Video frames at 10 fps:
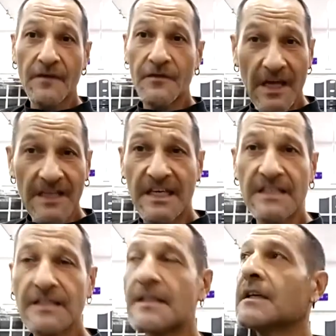You're 18,
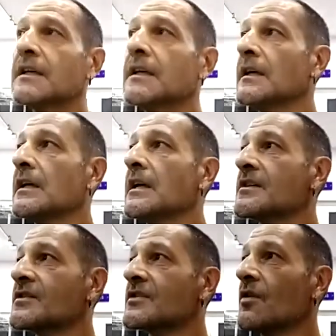
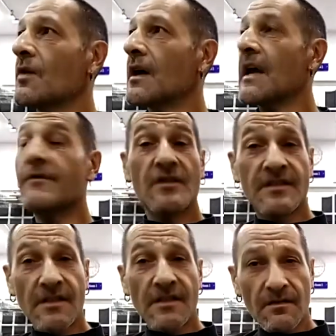so uh, have you
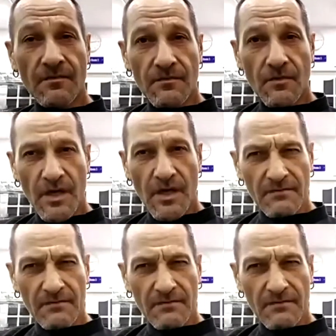considered working,